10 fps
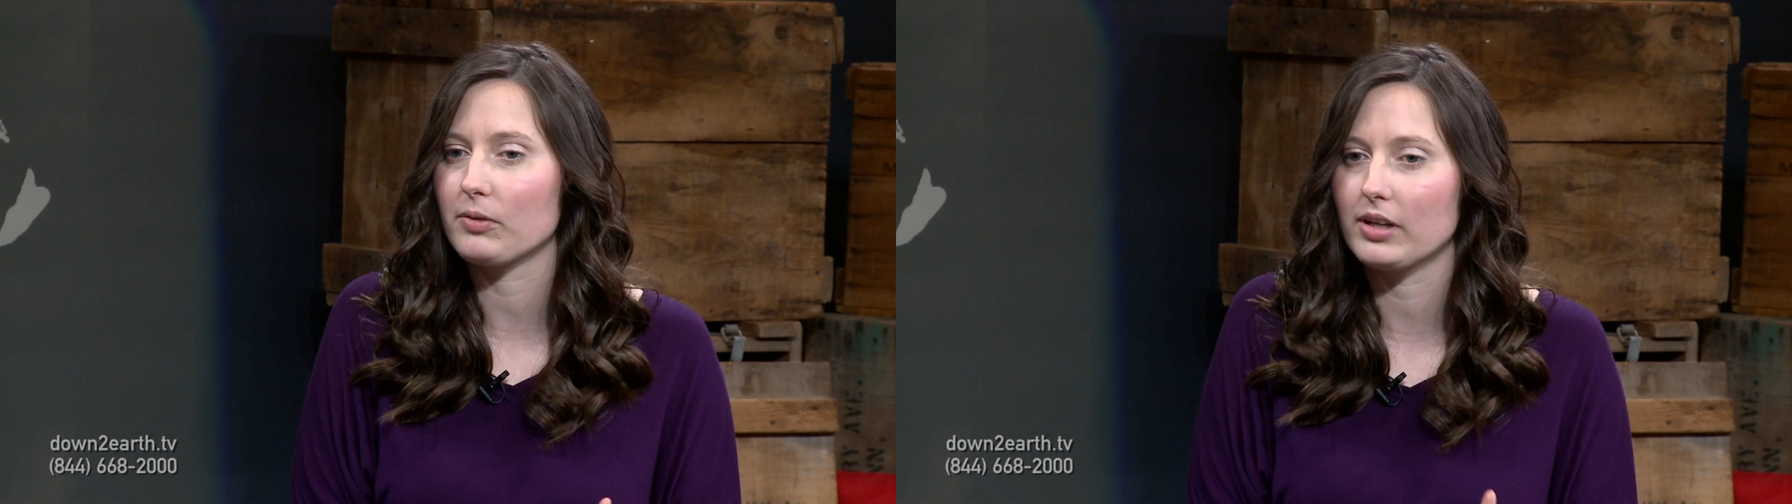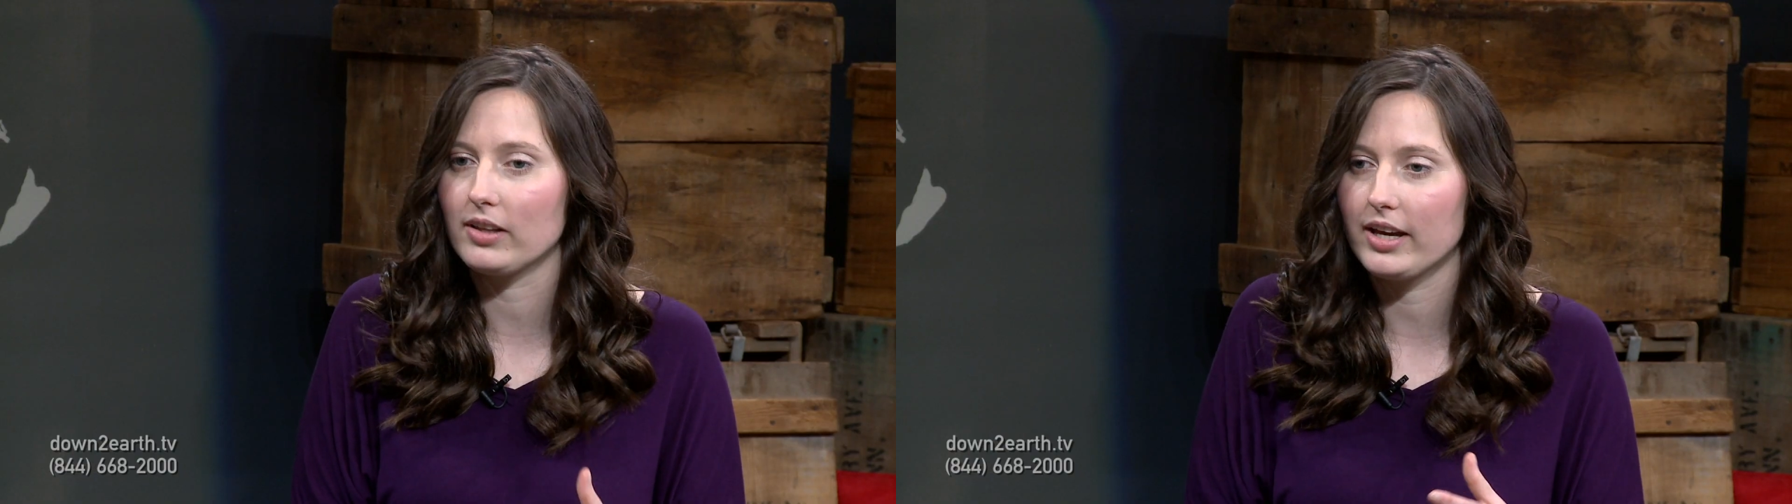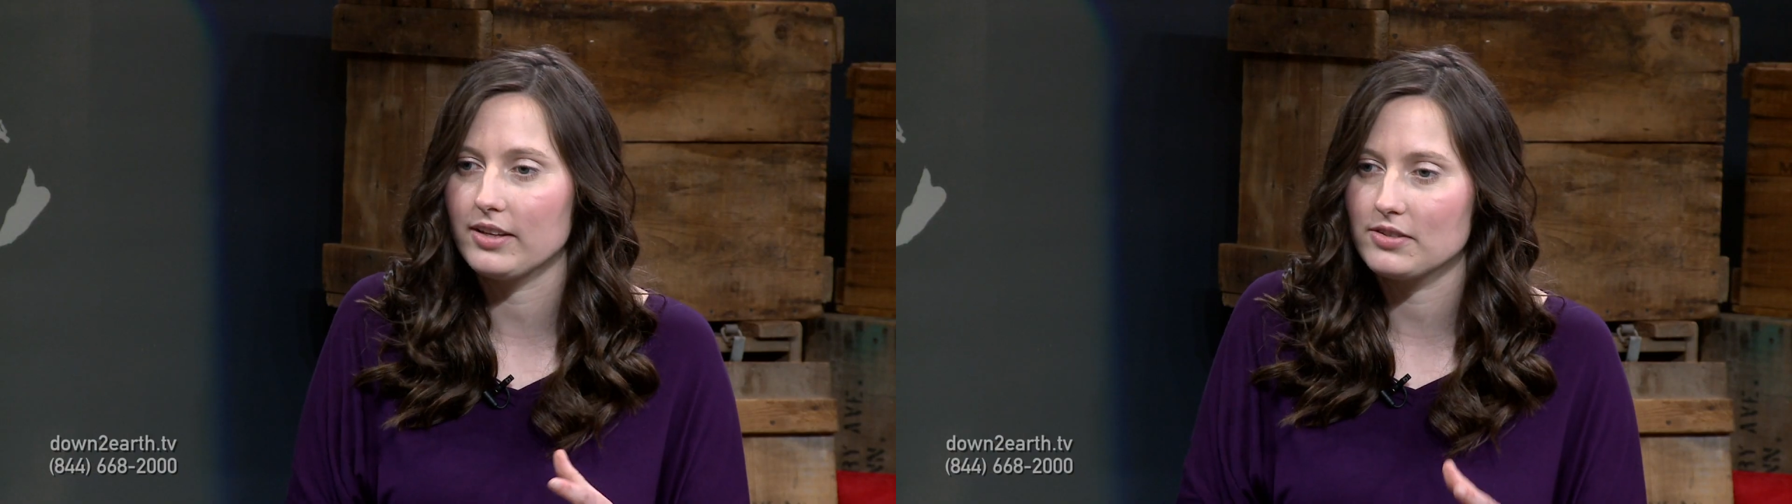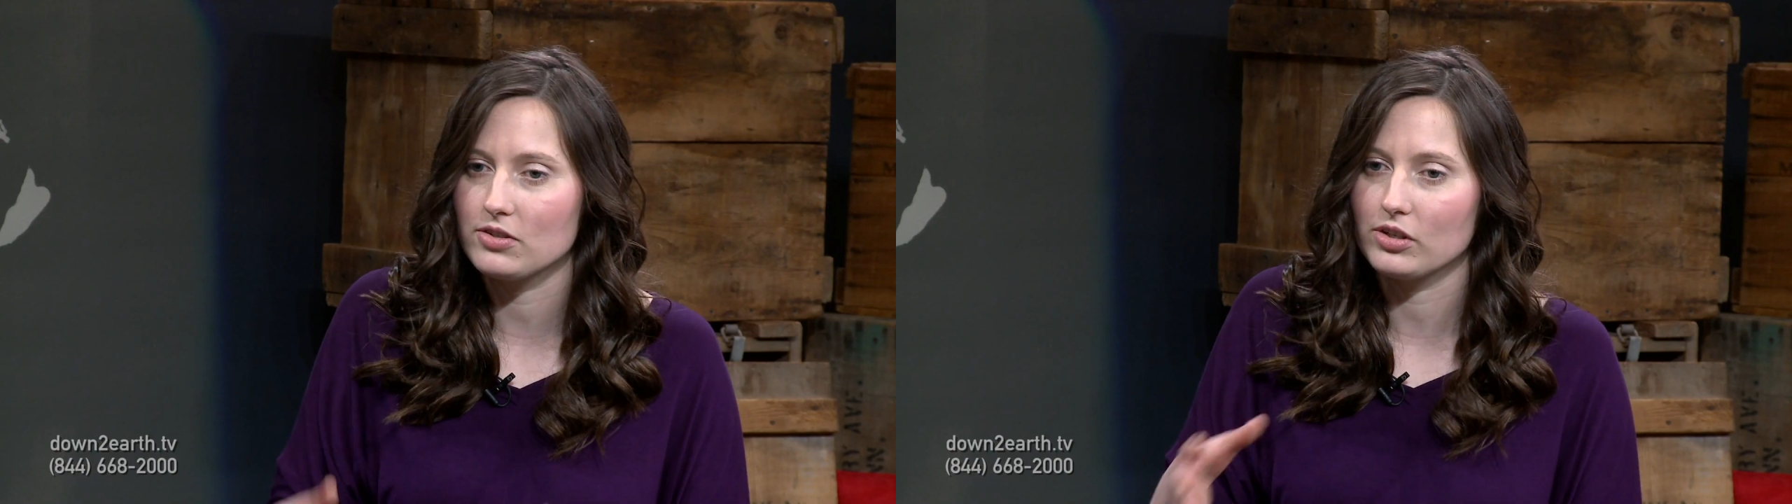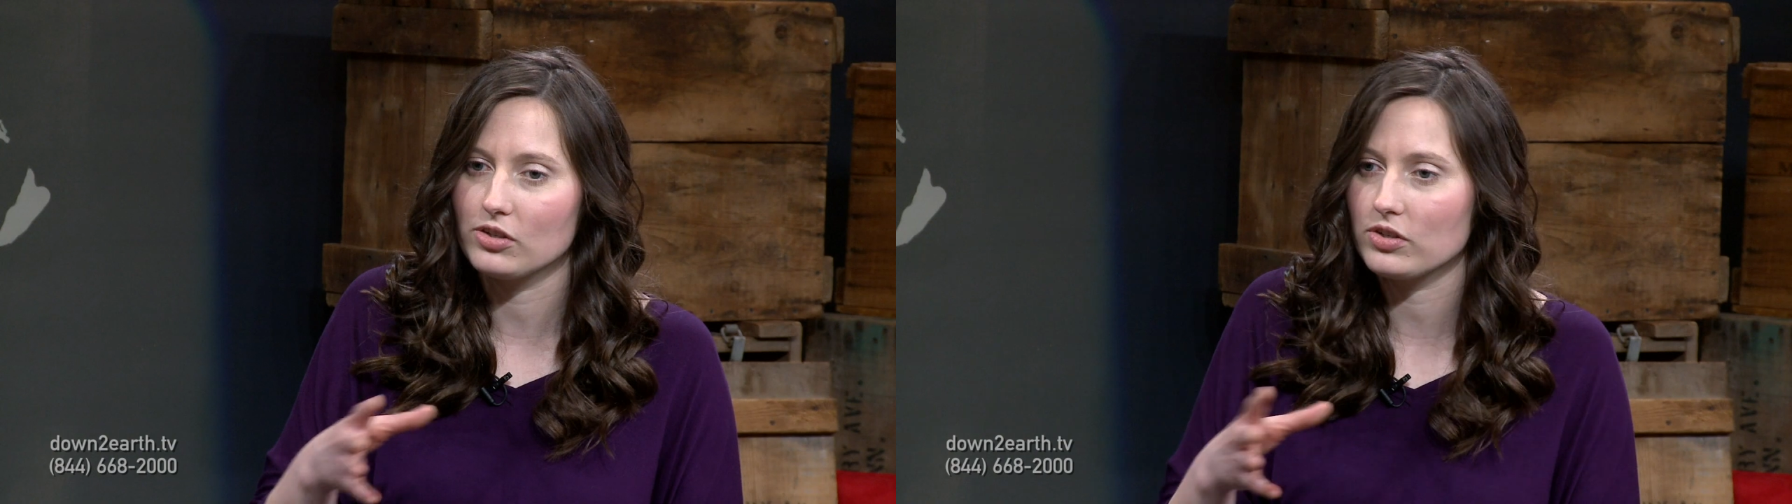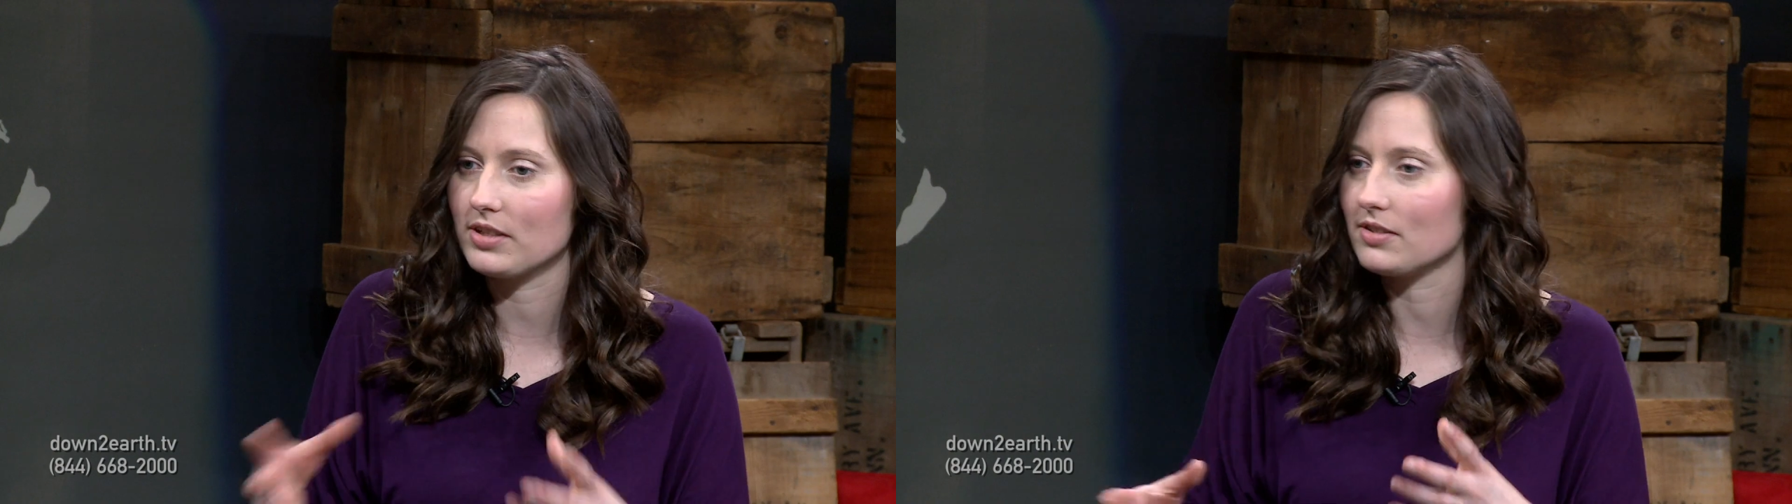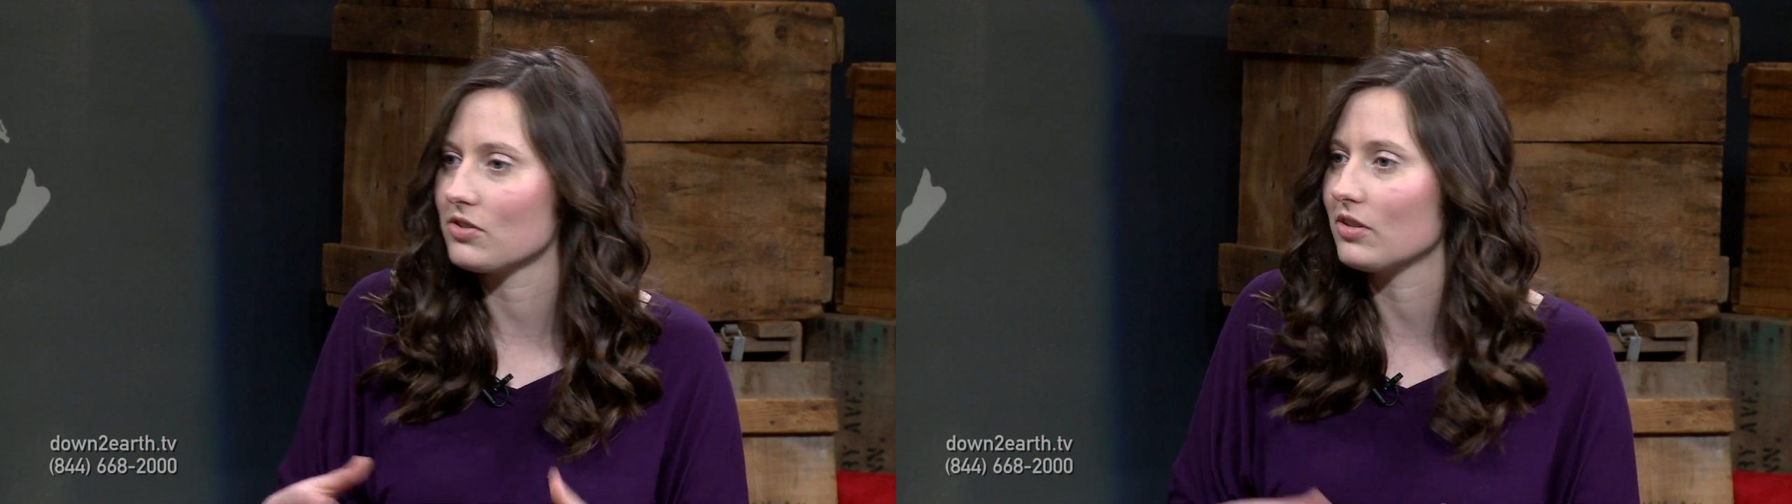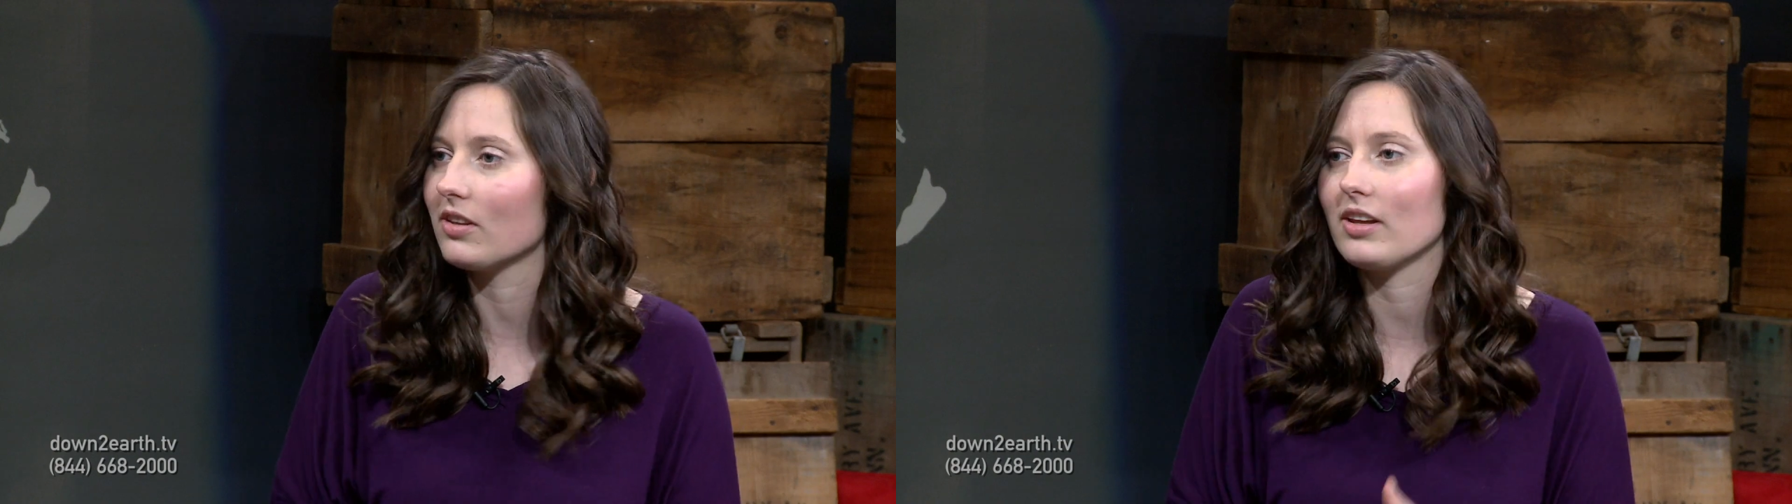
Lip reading: realized during transition